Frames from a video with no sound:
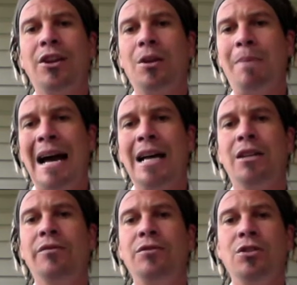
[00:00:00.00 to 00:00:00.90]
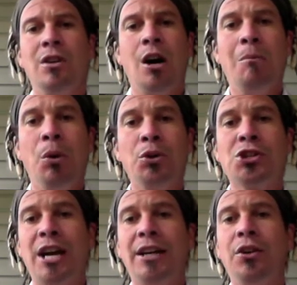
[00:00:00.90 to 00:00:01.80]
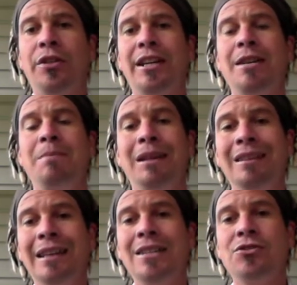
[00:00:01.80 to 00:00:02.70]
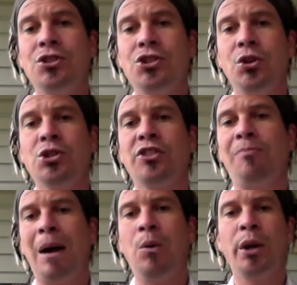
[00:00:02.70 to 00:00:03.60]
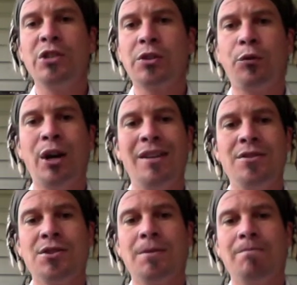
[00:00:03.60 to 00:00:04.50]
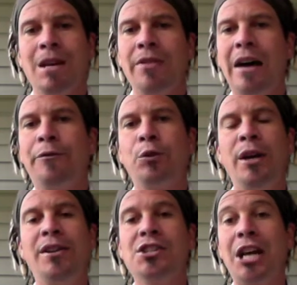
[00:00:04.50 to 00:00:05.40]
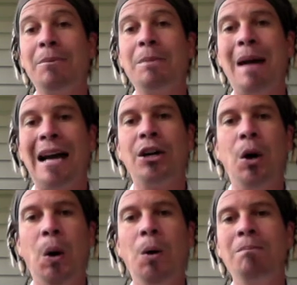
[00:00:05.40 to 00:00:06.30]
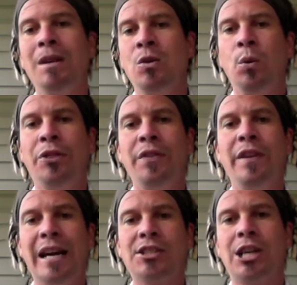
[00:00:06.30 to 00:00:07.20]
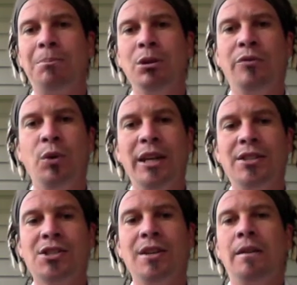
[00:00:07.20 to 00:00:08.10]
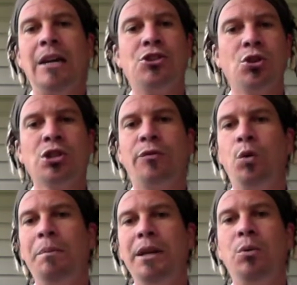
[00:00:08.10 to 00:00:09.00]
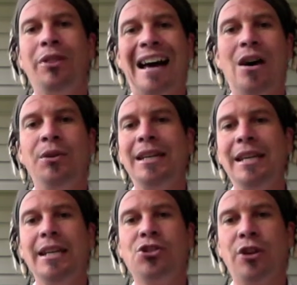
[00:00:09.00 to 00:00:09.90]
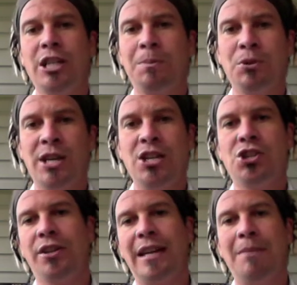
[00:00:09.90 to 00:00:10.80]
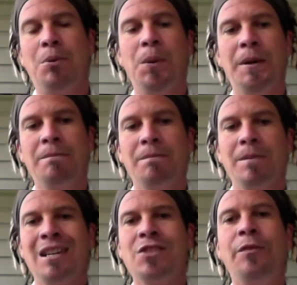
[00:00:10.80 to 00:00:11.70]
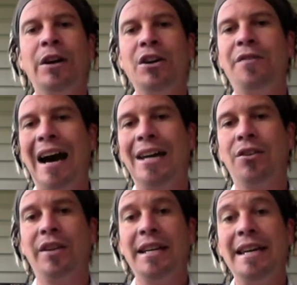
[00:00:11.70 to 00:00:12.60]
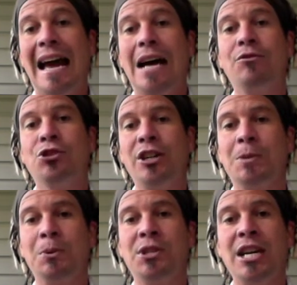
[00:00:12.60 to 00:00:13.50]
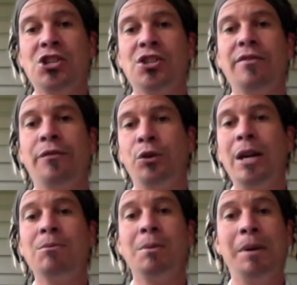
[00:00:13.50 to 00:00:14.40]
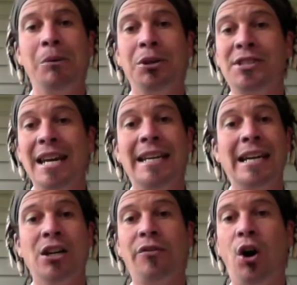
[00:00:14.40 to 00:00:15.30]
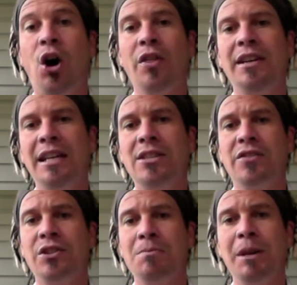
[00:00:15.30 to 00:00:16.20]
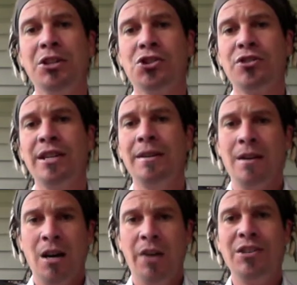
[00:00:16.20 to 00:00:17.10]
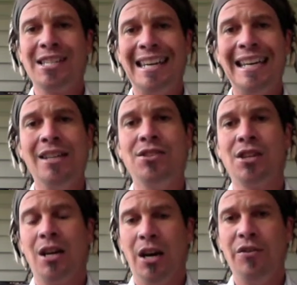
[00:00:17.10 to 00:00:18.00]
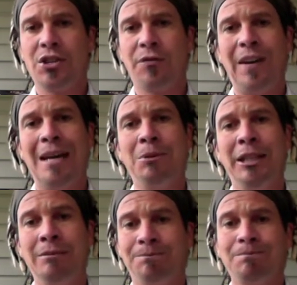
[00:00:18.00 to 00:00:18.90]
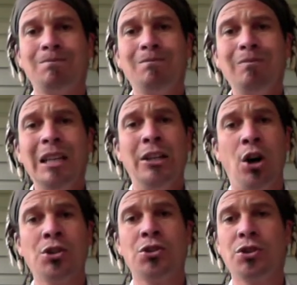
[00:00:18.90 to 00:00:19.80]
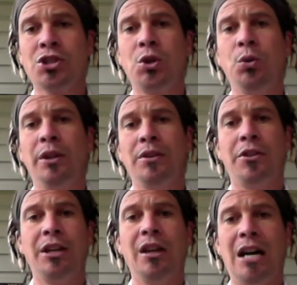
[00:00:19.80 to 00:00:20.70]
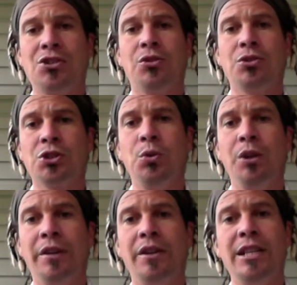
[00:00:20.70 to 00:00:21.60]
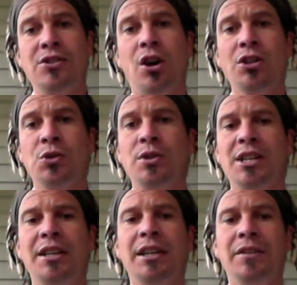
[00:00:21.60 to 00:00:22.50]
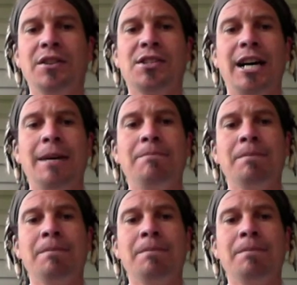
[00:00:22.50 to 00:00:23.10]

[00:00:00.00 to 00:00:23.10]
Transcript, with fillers: on the back of a motorcycle that had been lent to Joseph by one of his friends. That friend is coming back home within the next couple of weeks, and Joseph will be without any transportation at that point. It's very vital that he have transportation for him to be able to take care of all the needs of his ministry, of his kids, of his family, and also the schooling, the theological schooling that he's also attending at this time.